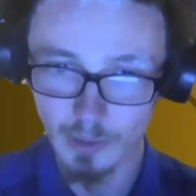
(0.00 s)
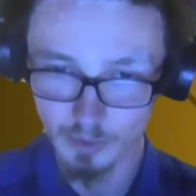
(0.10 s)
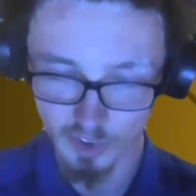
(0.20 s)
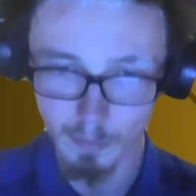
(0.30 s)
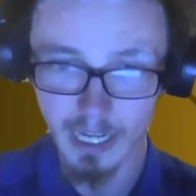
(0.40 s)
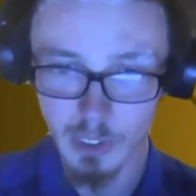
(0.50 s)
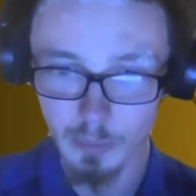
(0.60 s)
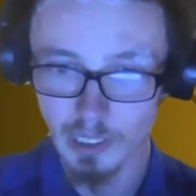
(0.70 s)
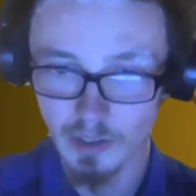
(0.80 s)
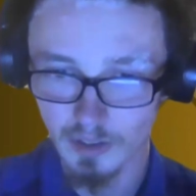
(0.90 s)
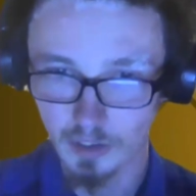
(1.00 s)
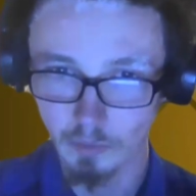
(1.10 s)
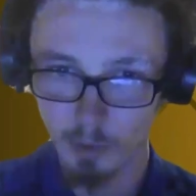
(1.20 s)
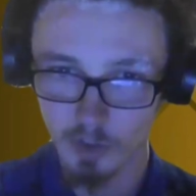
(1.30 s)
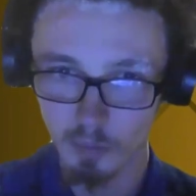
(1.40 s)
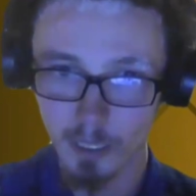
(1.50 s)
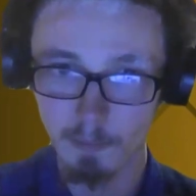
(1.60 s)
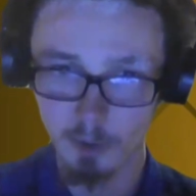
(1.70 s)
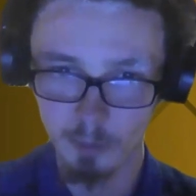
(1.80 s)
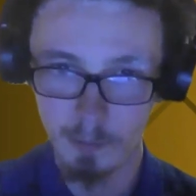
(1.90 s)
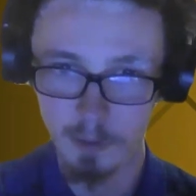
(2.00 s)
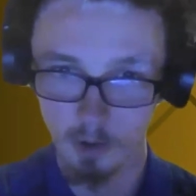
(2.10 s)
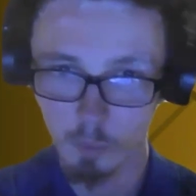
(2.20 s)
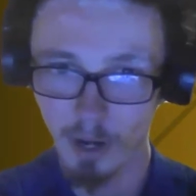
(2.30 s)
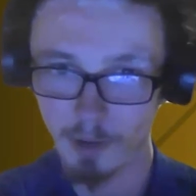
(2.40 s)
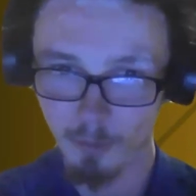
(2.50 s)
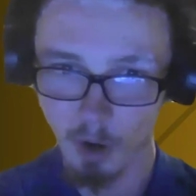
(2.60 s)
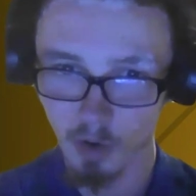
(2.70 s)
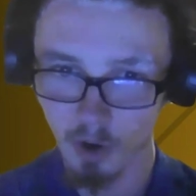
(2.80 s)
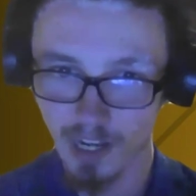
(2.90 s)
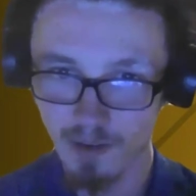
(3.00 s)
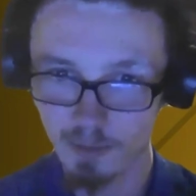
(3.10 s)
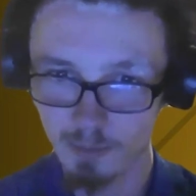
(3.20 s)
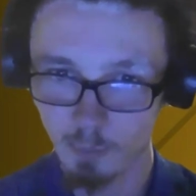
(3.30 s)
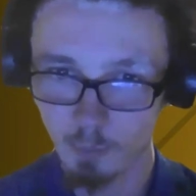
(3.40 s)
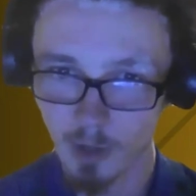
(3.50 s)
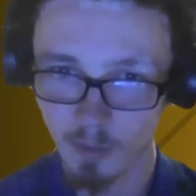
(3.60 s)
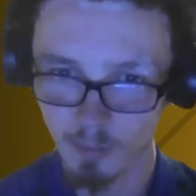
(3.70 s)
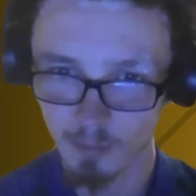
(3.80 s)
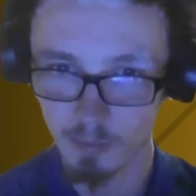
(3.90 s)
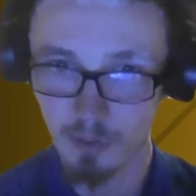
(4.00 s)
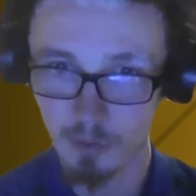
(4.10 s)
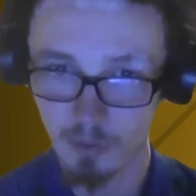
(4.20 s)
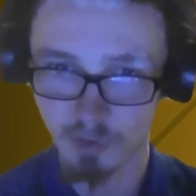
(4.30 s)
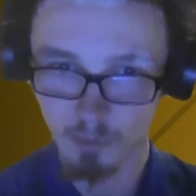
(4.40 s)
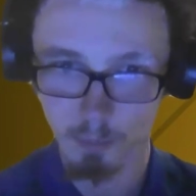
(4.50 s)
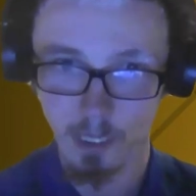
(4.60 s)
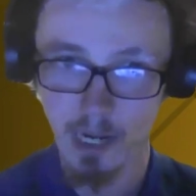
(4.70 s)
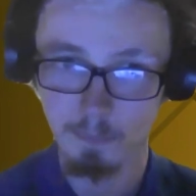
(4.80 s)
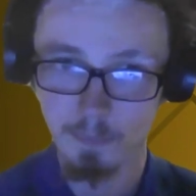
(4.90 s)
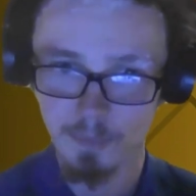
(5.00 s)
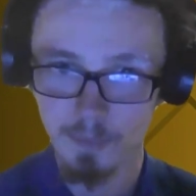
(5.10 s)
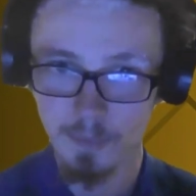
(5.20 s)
fields, especially, the original papers maybe are quite a far cry from where the field has become.